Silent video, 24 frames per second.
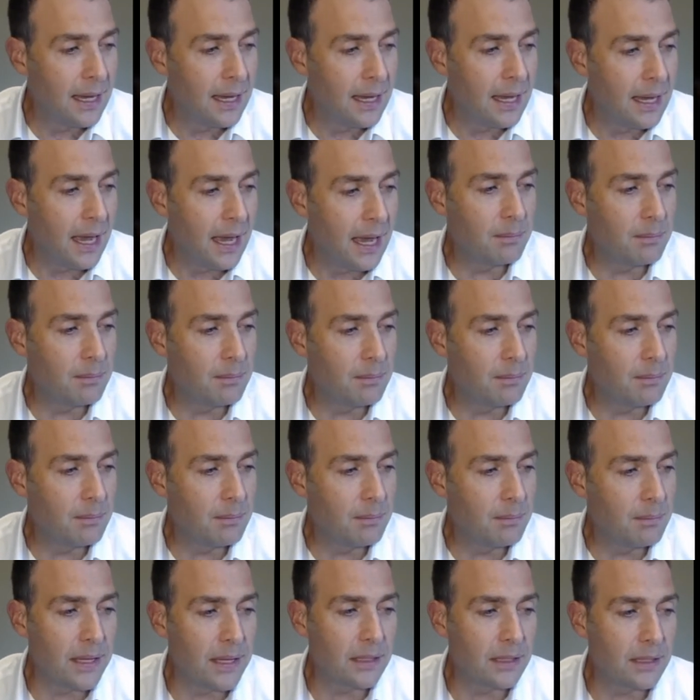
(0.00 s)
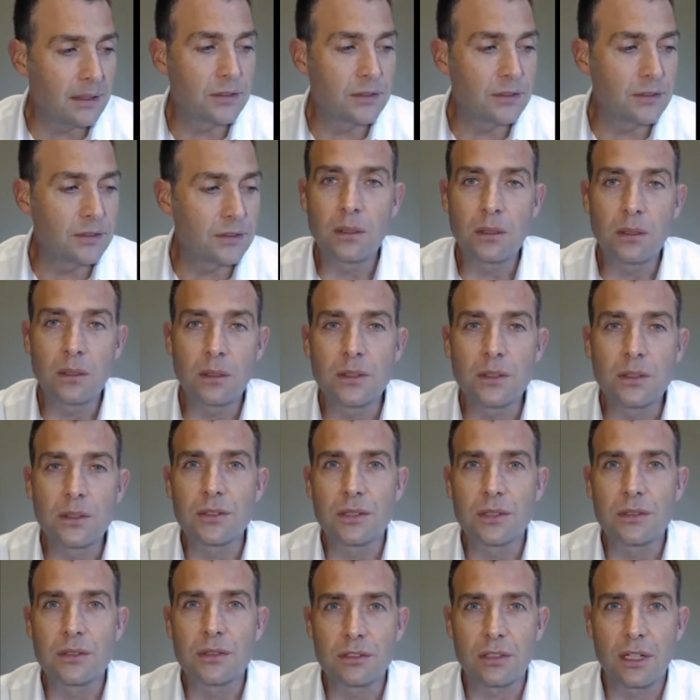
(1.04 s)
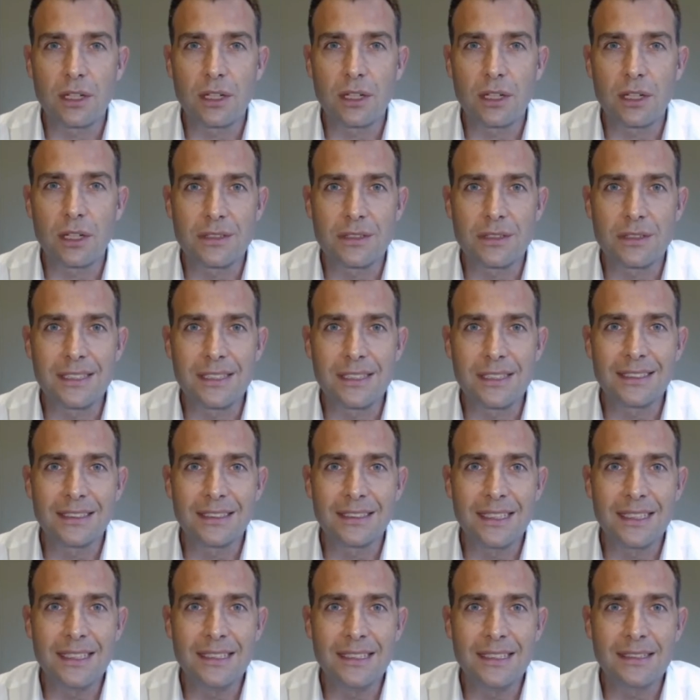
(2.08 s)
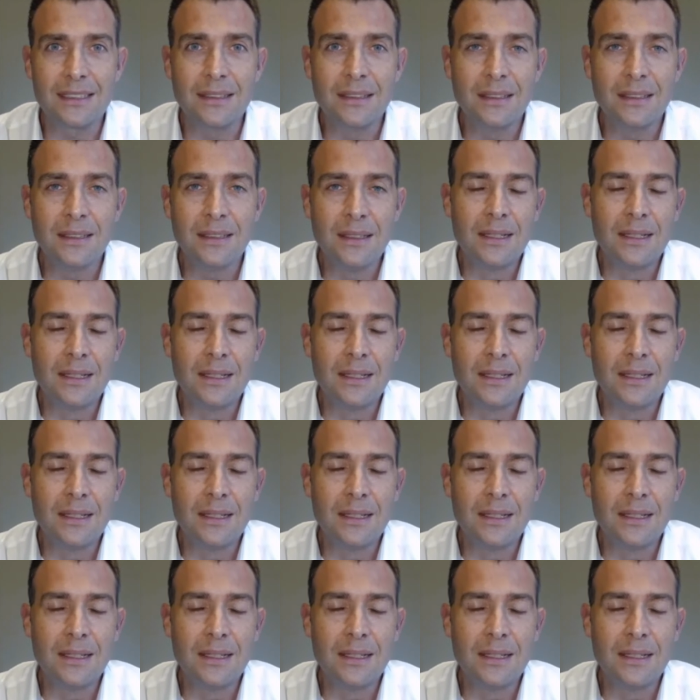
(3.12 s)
And the market makers and the quants and the structured research, these are